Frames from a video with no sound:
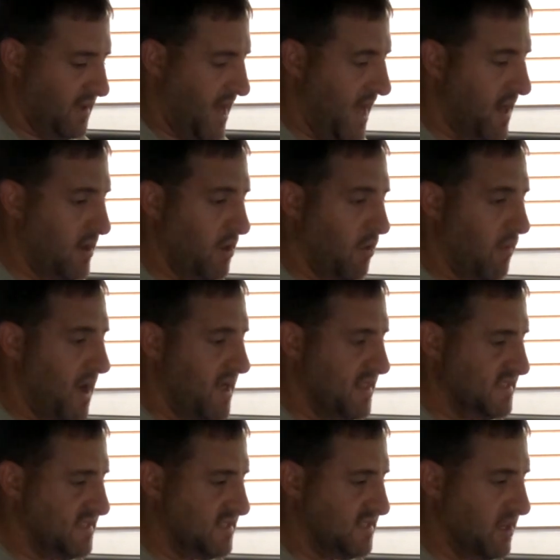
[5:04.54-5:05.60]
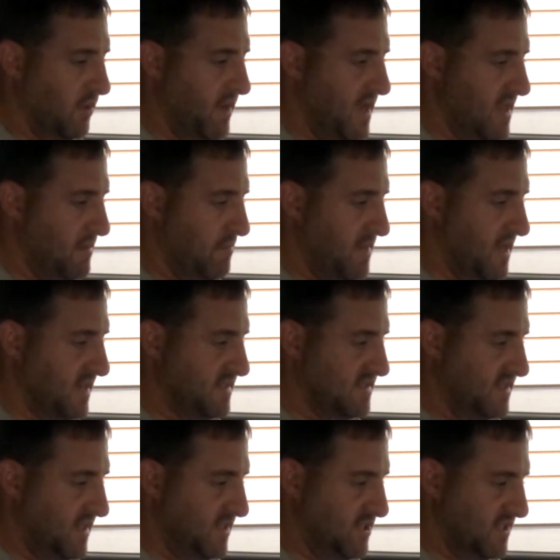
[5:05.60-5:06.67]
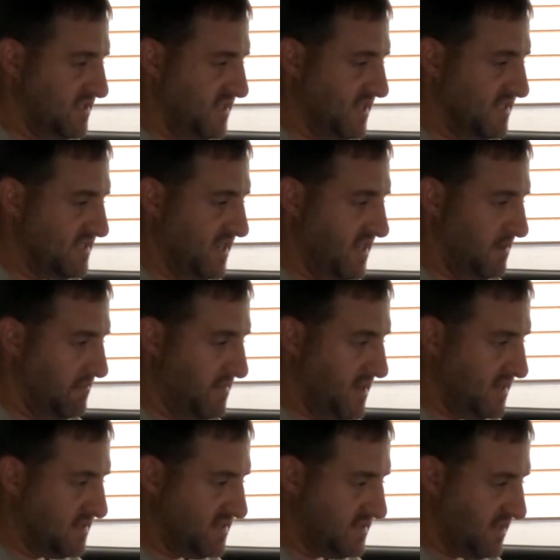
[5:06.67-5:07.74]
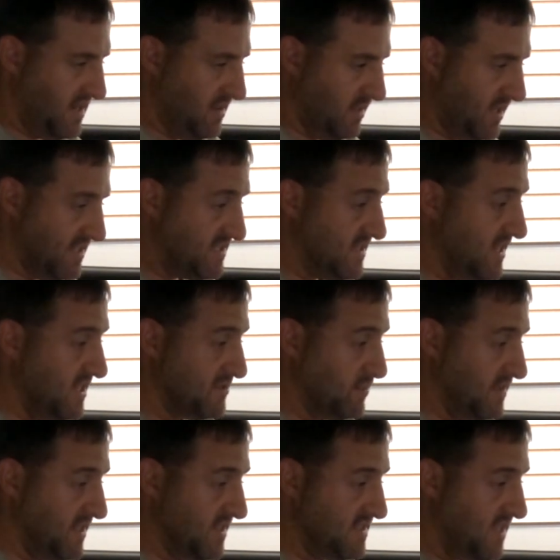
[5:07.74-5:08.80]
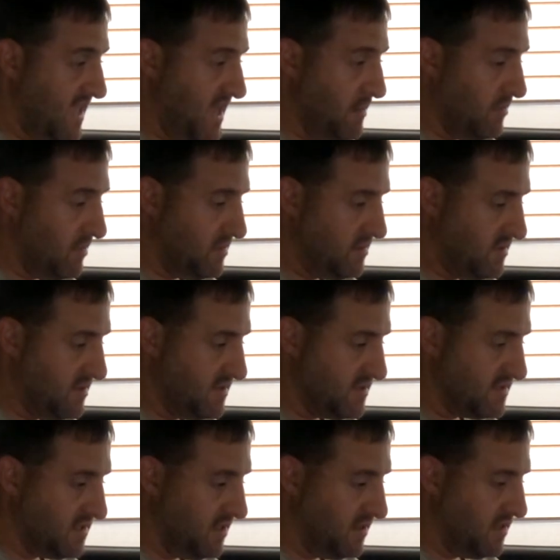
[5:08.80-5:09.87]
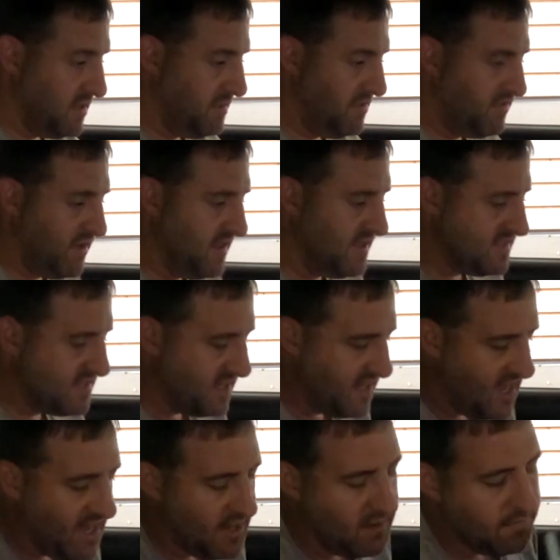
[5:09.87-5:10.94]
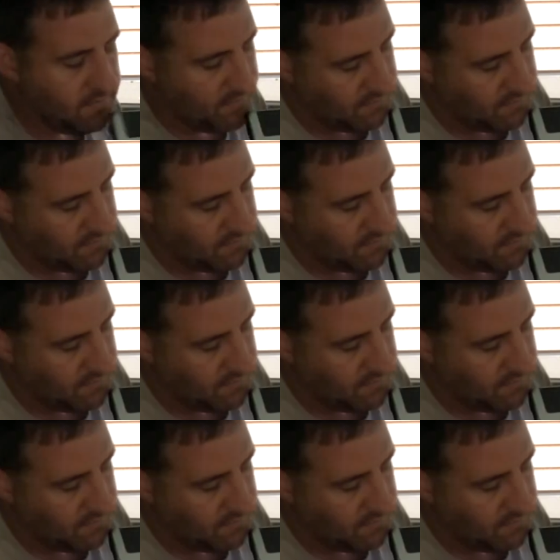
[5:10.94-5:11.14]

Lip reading: I don't know why this is so hit and miss. It just is hit and miss. At least it is with this cable. So let me try this again.